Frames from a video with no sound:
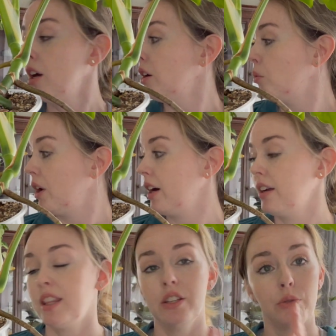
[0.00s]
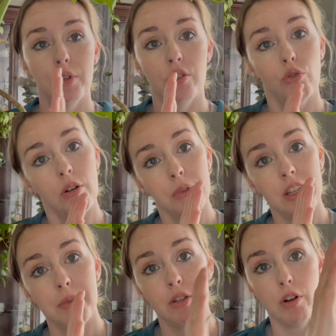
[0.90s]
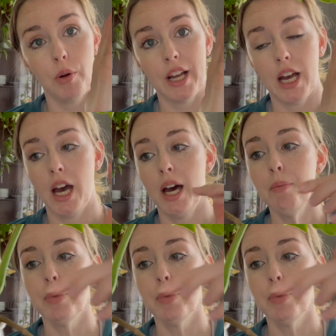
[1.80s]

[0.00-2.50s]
where this would normally be growing up,